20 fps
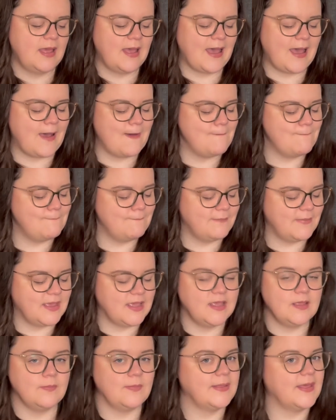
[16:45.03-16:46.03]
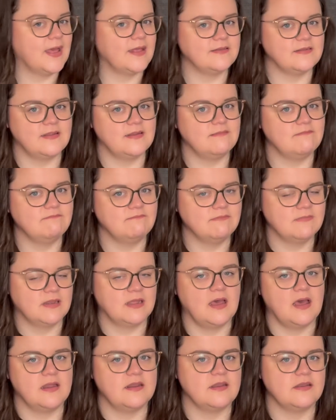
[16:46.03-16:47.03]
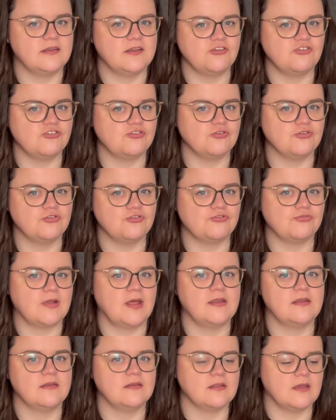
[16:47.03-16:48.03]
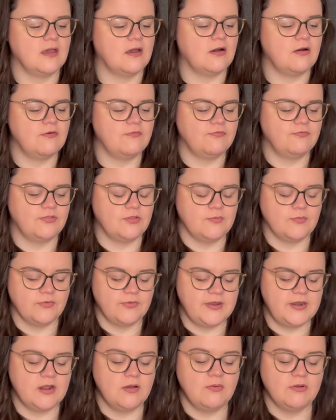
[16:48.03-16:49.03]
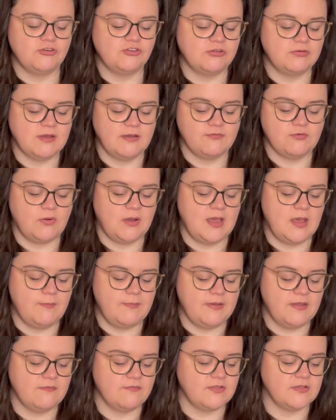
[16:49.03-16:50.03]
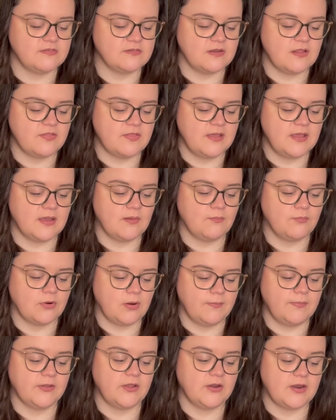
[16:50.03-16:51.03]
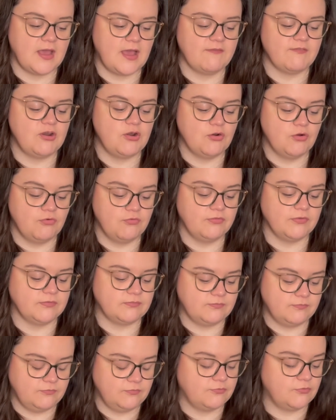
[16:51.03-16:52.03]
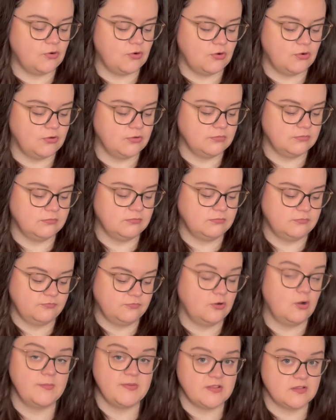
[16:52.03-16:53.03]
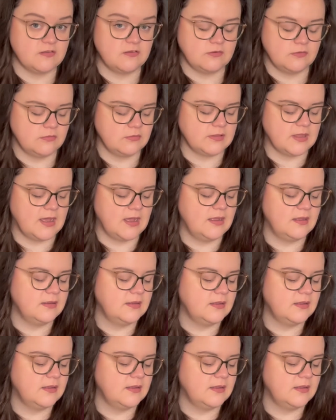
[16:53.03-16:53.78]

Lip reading: and maybe add in an additional strand of the merino. I do have quite a bit of this, and I think I'm probably going to have enough for me to do that.